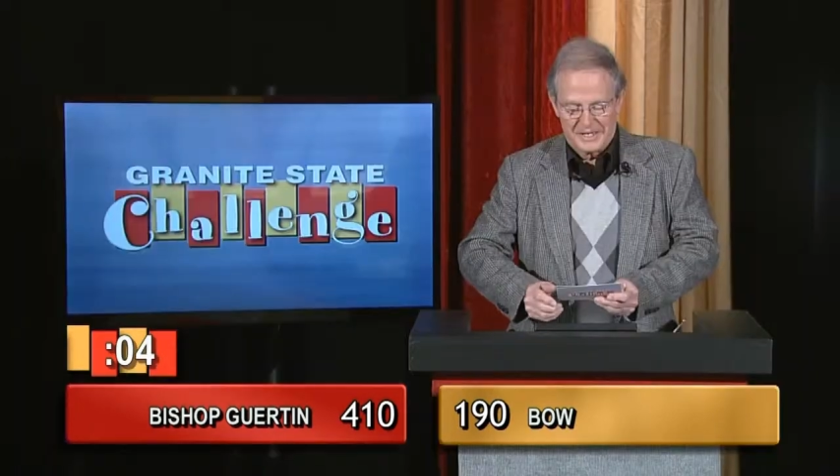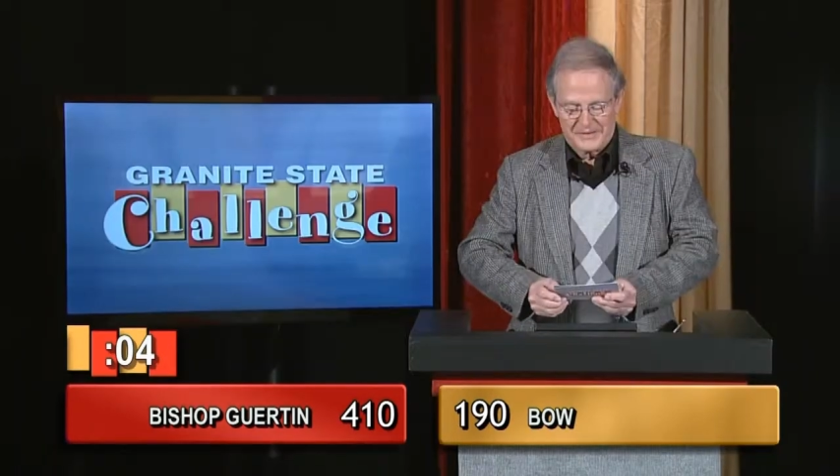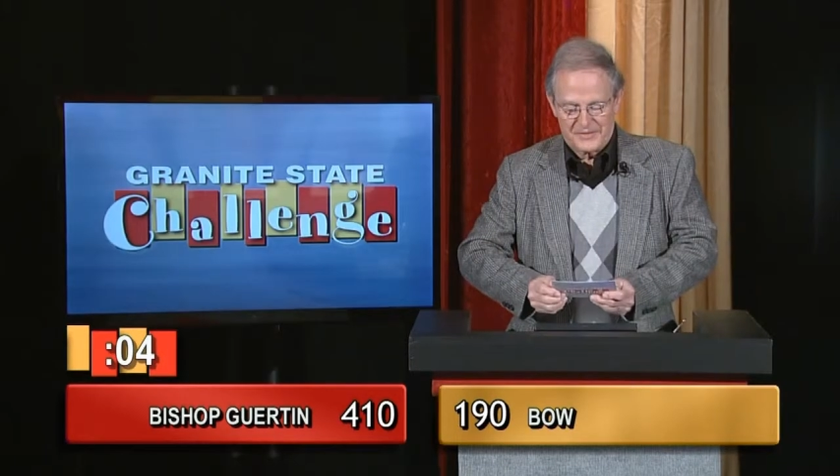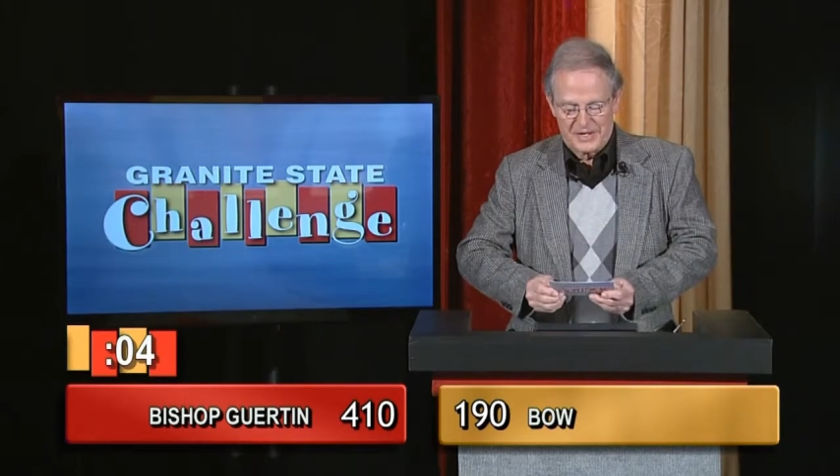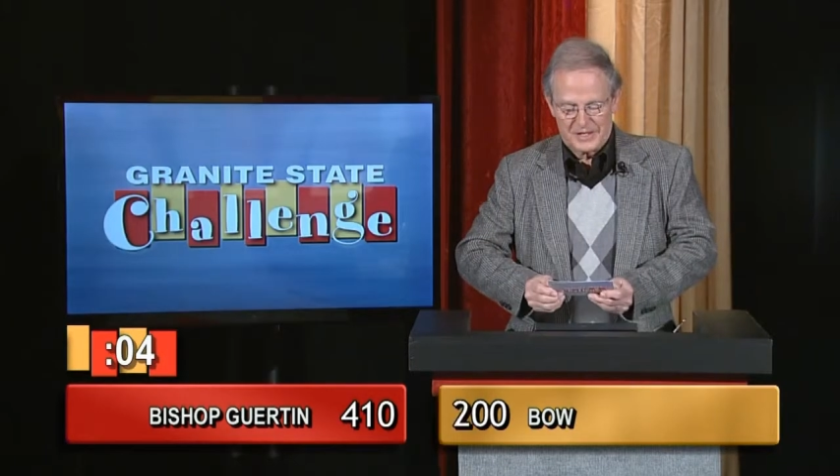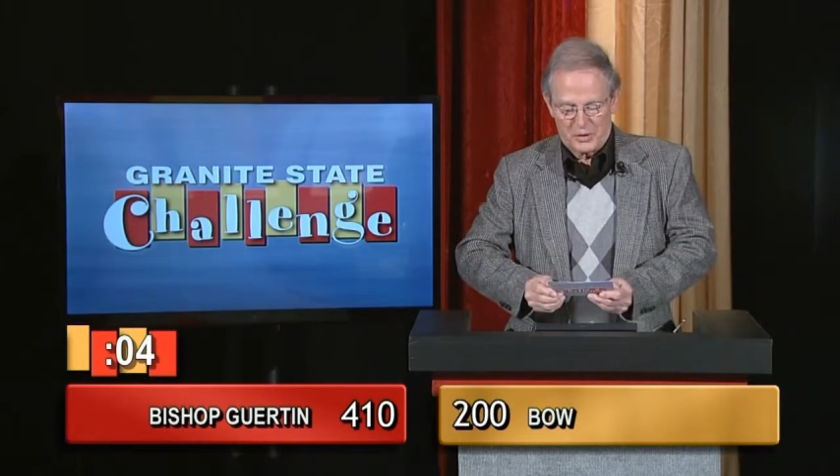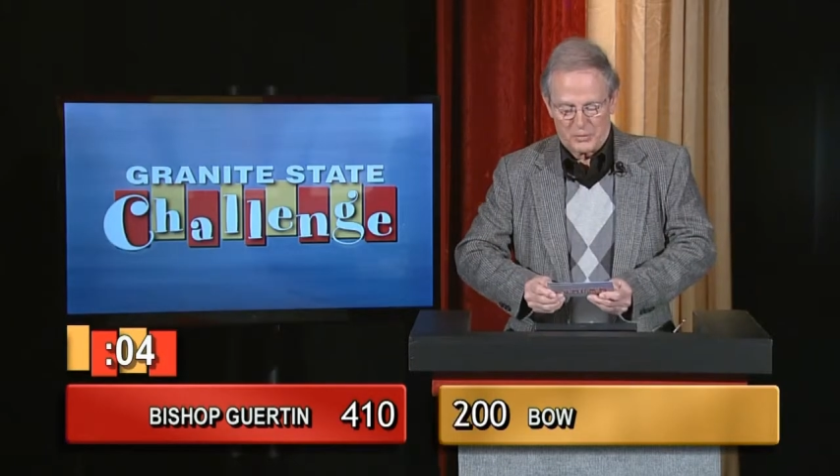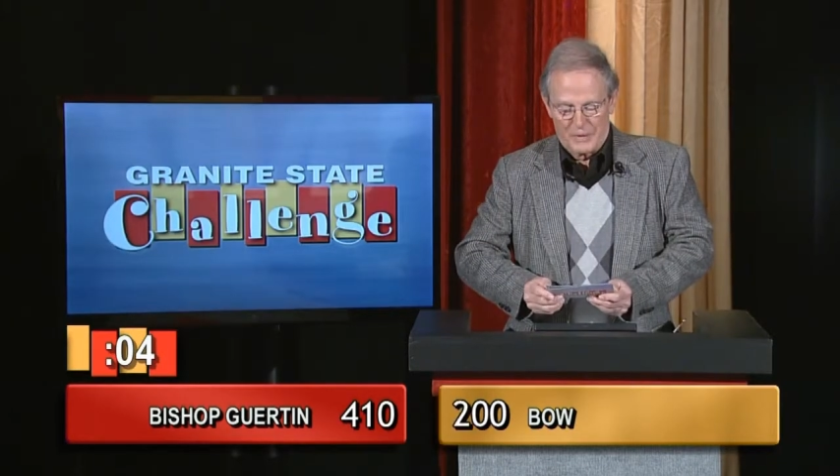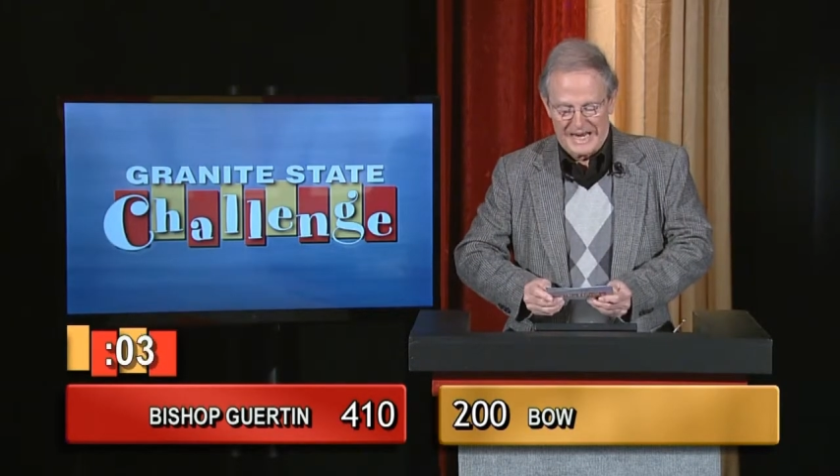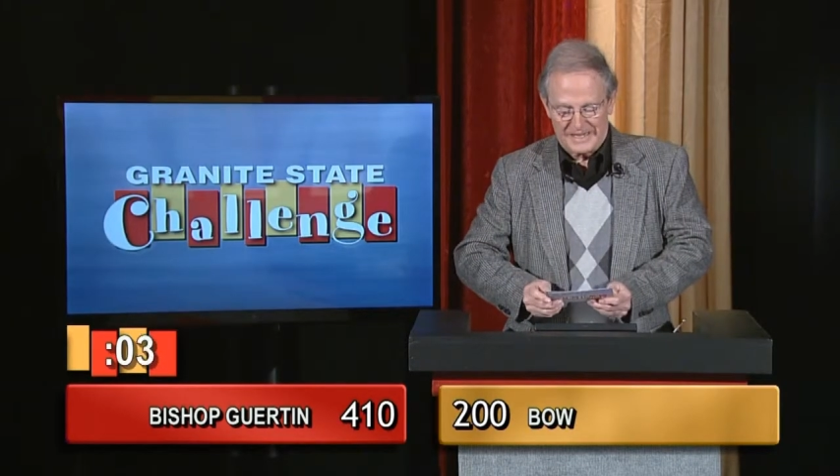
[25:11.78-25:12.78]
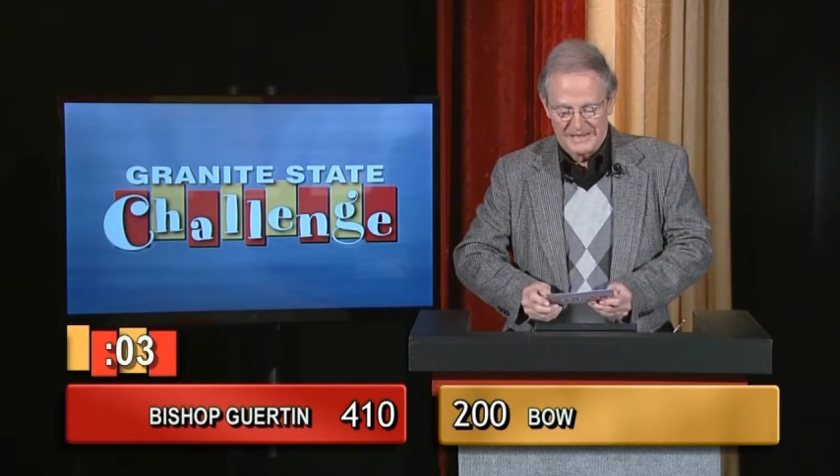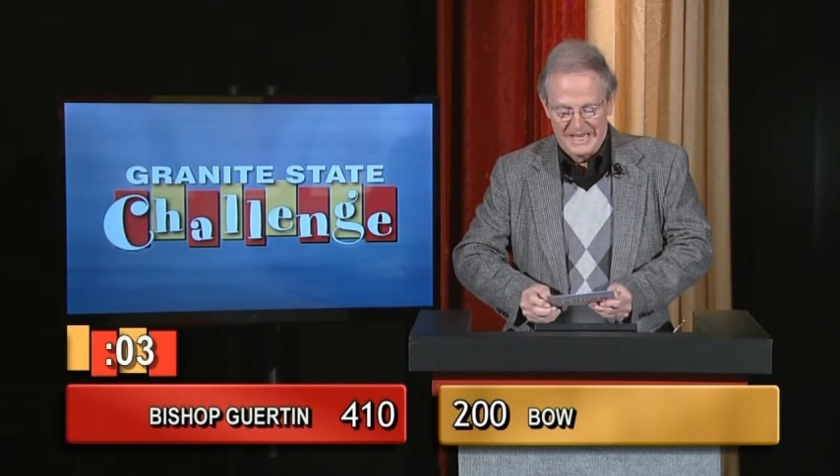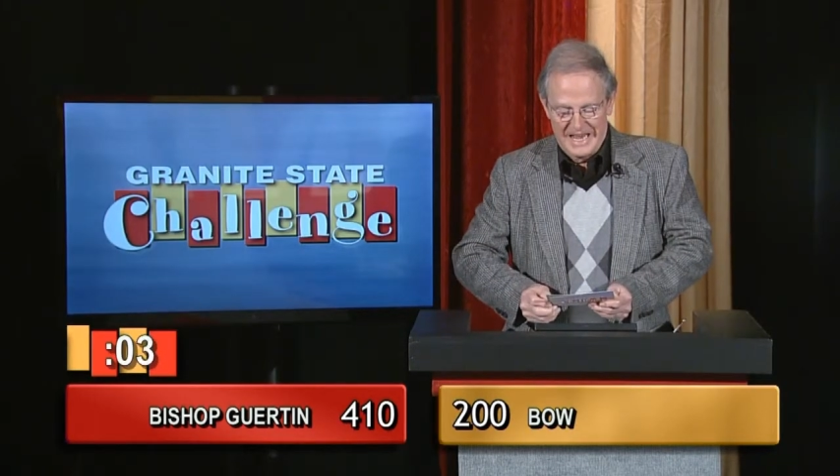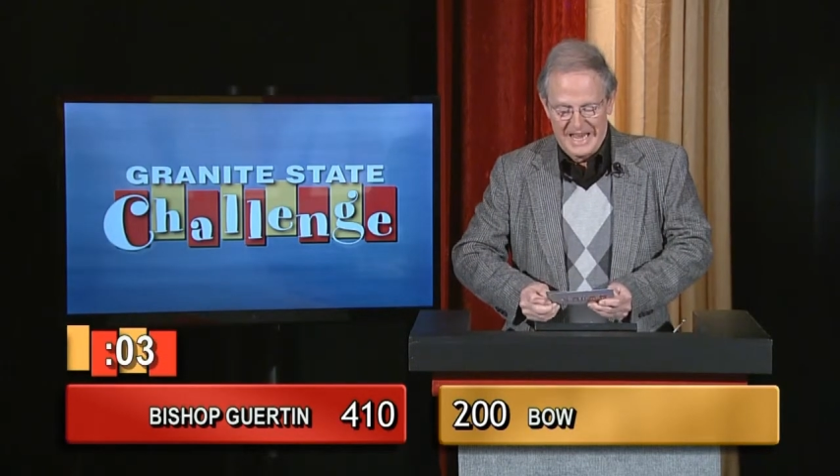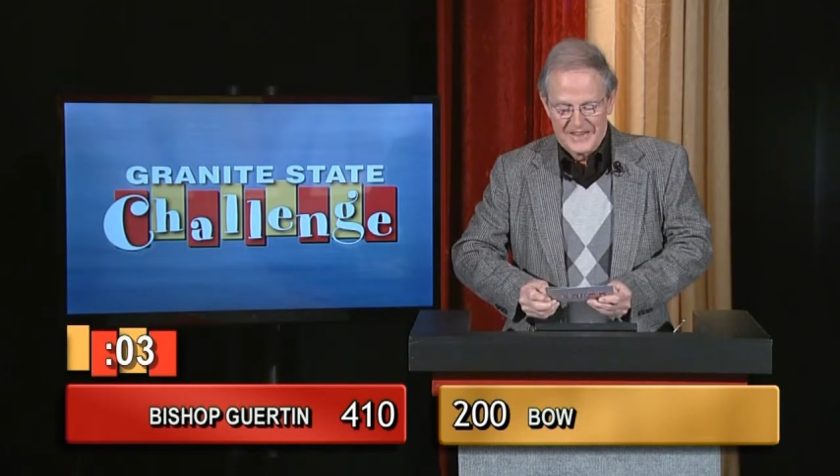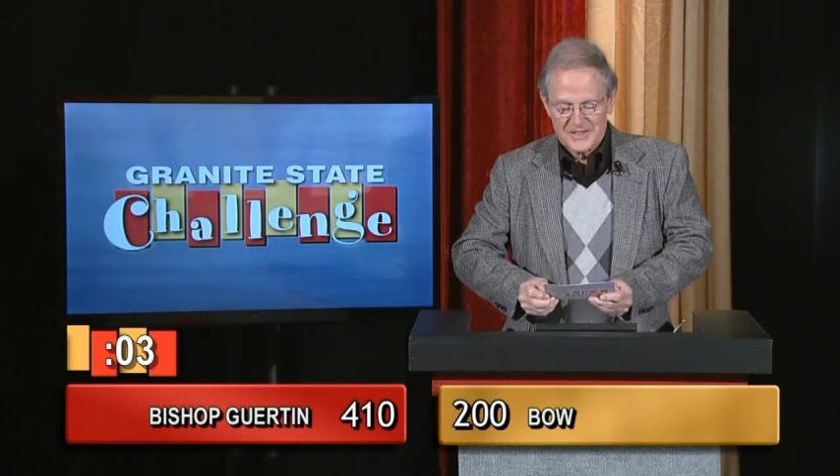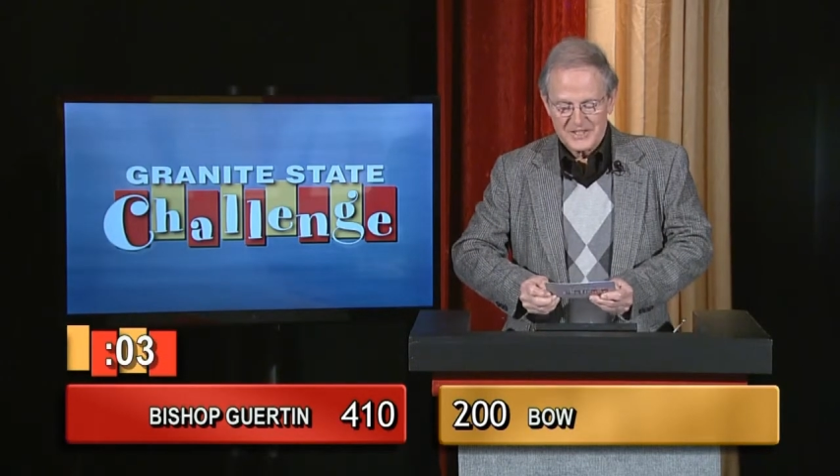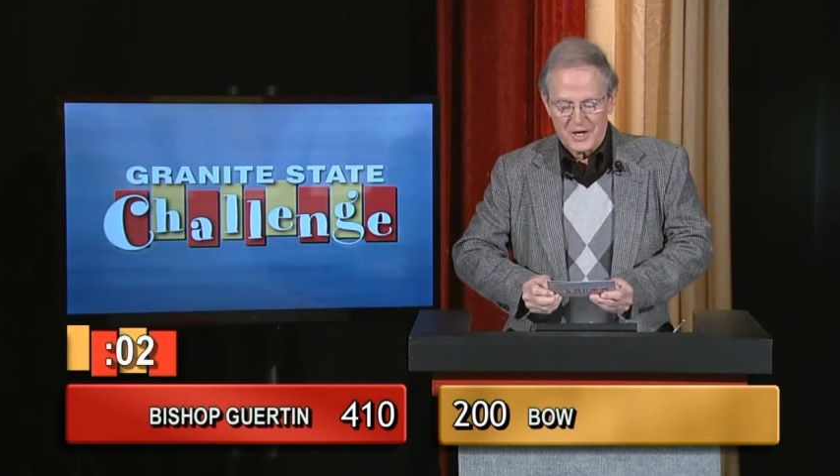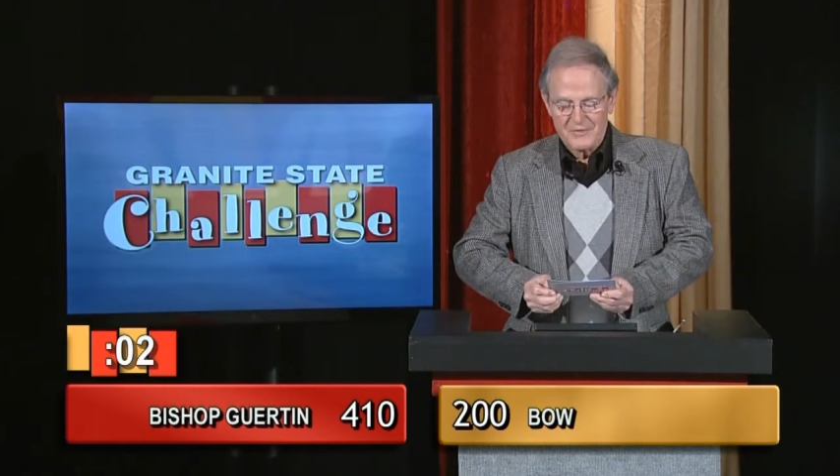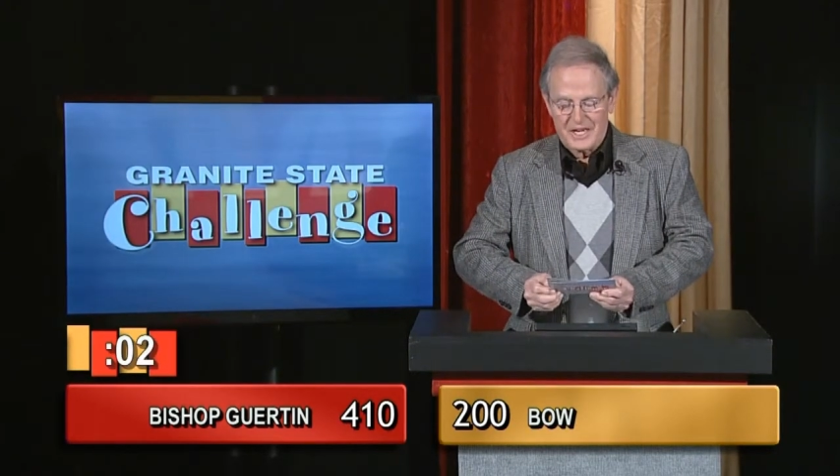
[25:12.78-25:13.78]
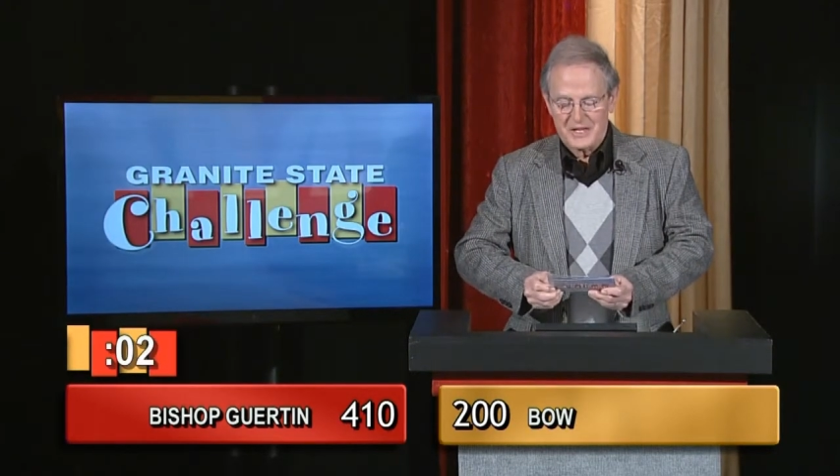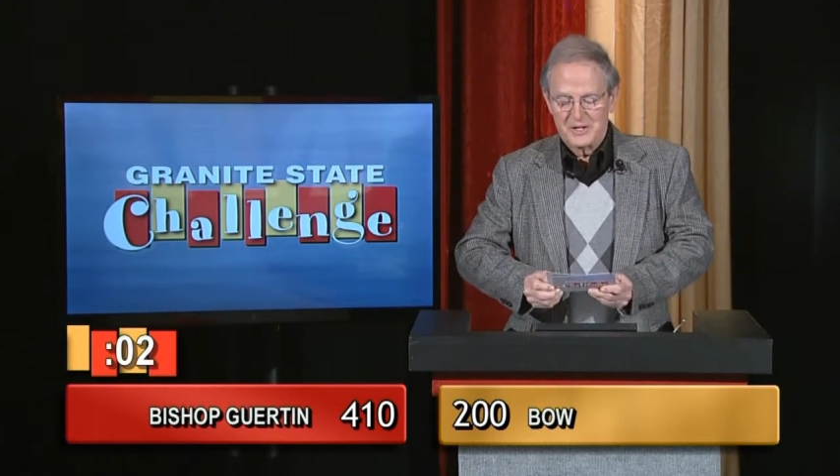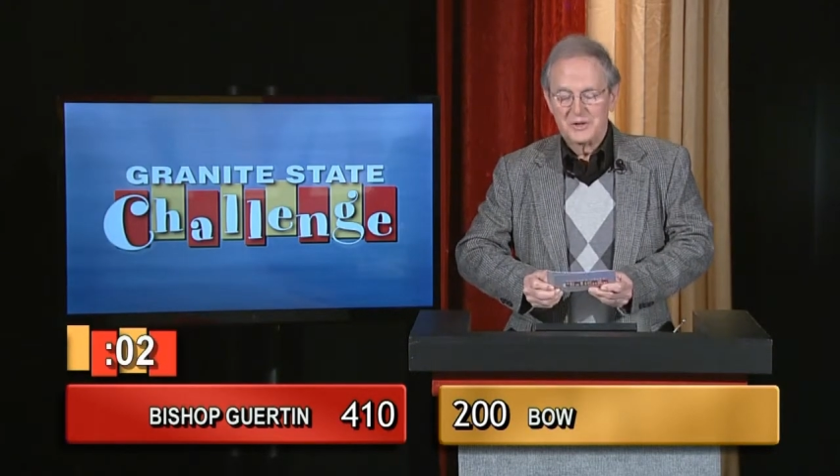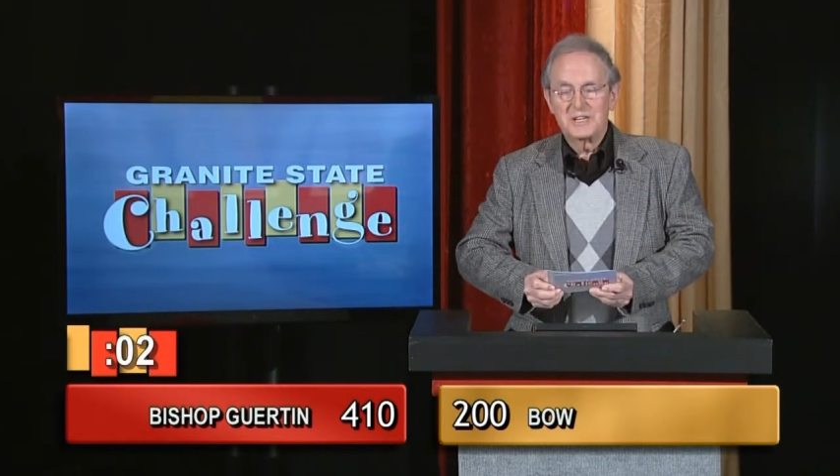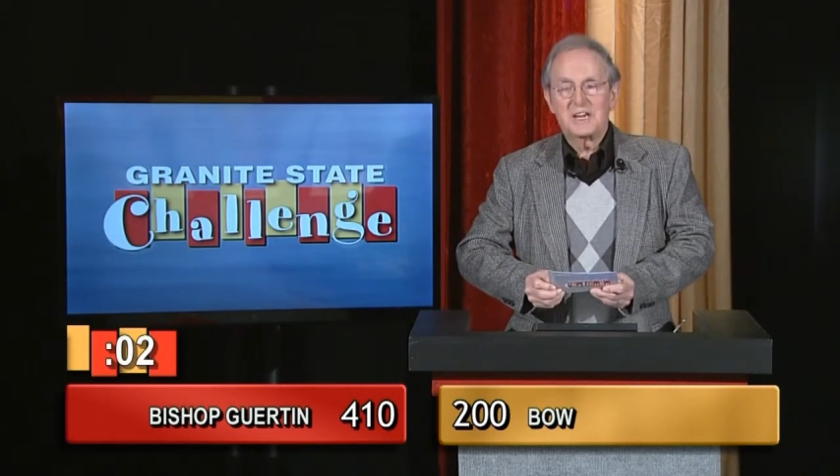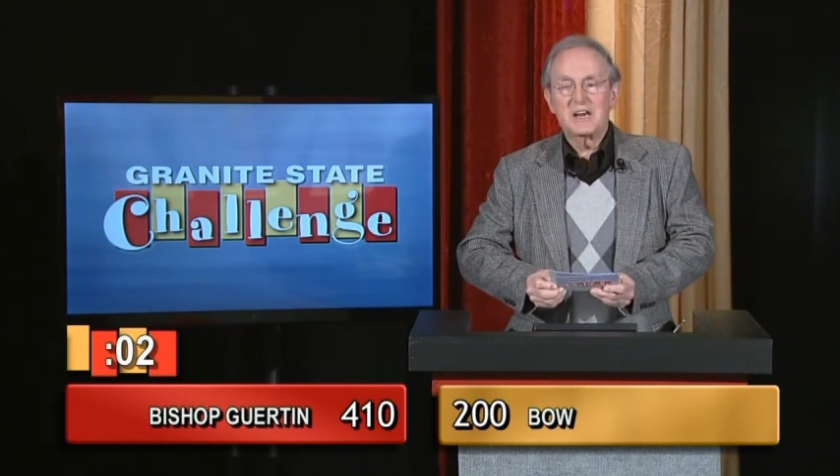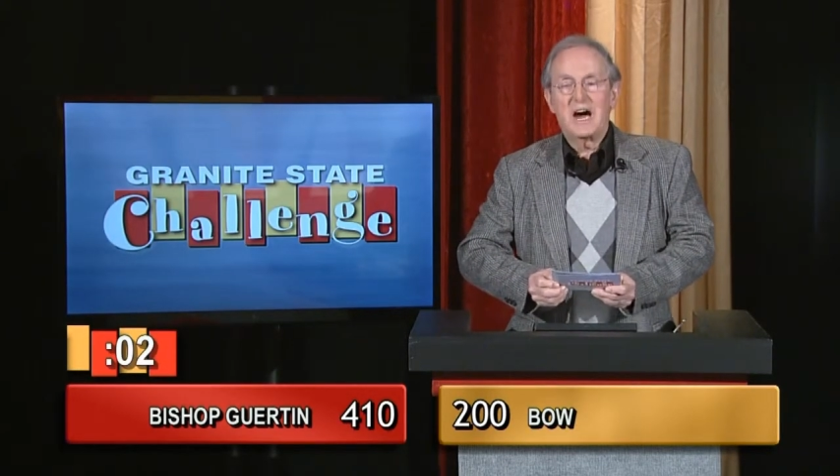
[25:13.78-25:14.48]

is uh, correct. The Soviet Union,